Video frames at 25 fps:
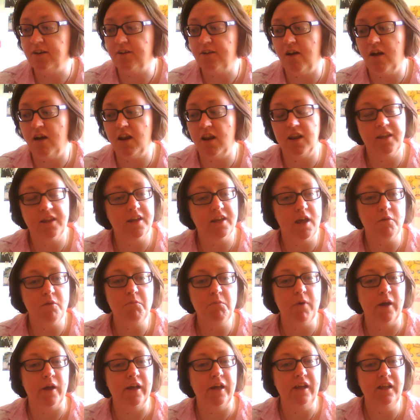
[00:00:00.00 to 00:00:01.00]
and dial a
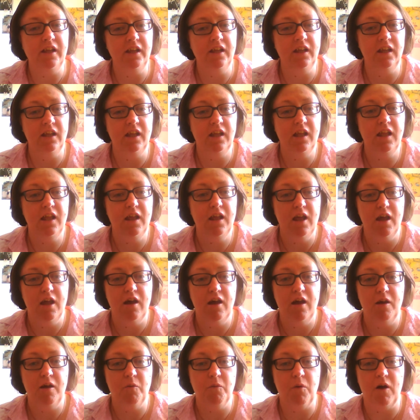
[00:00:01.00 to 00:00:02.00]
number,
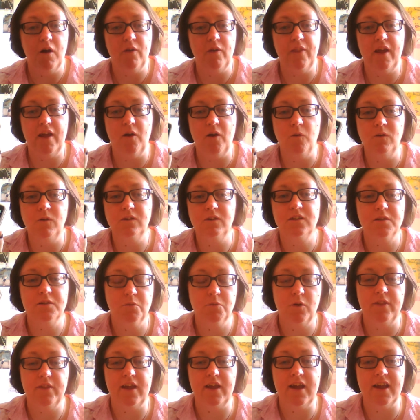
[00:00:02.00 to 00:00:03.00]
well, that also,
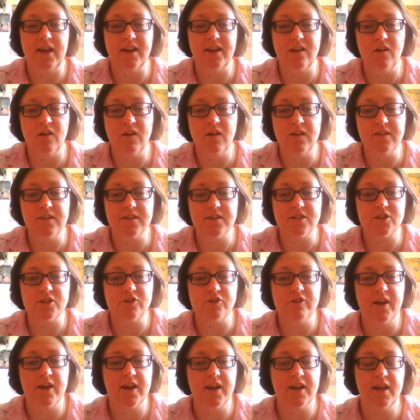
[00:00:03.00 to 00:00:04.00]
without unlocking the
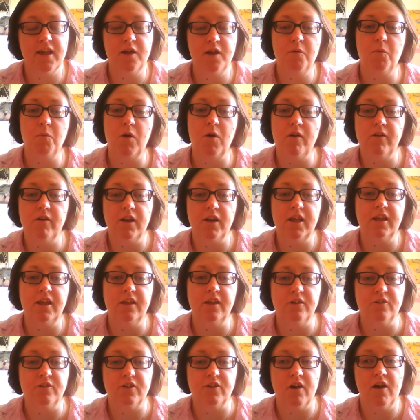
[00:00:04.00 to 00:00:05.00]
screen, it won't
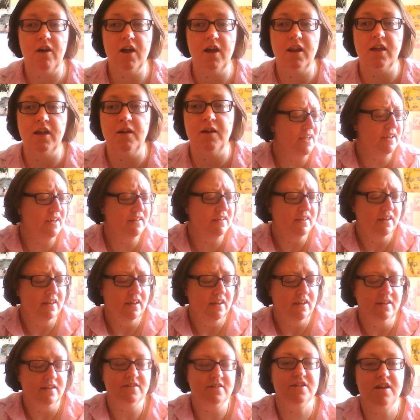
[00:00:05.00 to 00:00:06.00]
let you dial it. Yeah.
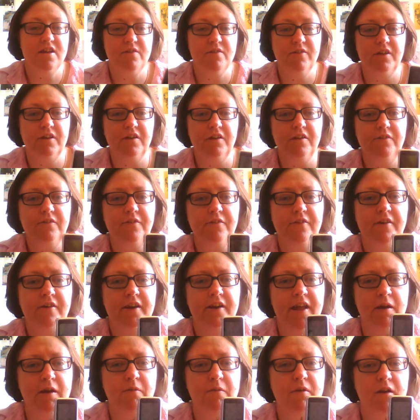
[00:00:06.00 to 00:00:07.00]
So if you're looking for
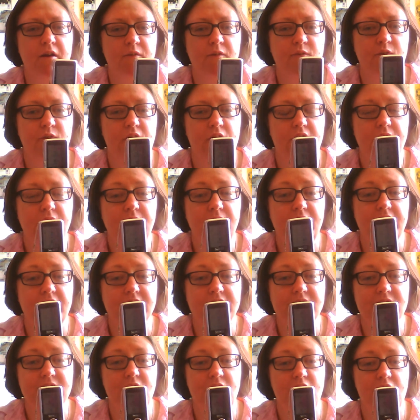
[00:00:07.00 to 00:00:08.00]
an, a phone
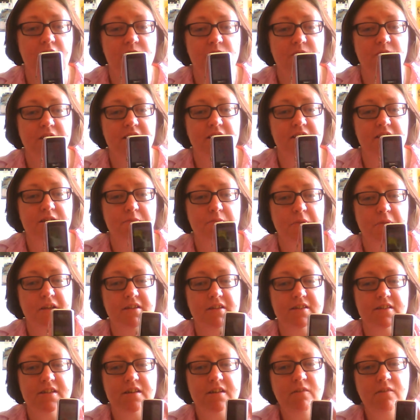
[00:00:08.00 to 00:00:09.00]
that's not overly
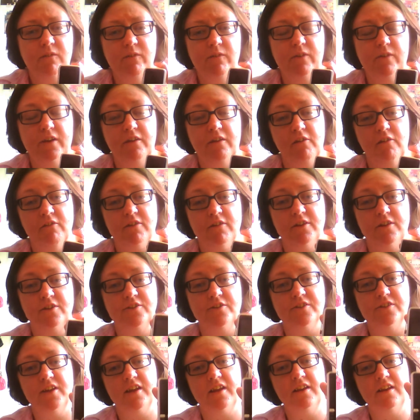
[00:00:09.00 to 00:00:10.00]
expensive and you're in
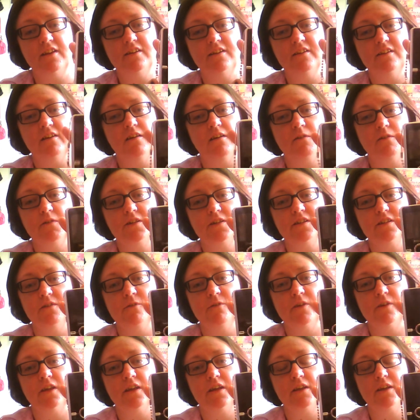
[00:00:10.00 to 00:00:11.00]
New Zealand, I would
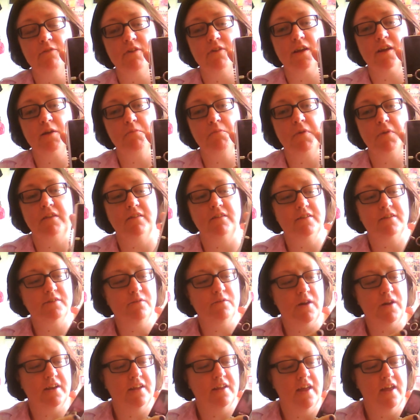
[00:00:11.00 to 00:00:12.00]
definitely recommend this
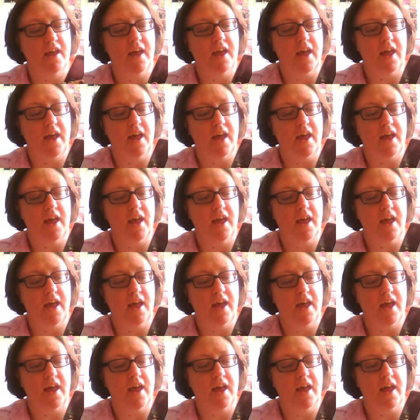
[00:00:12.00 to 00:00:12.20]
one.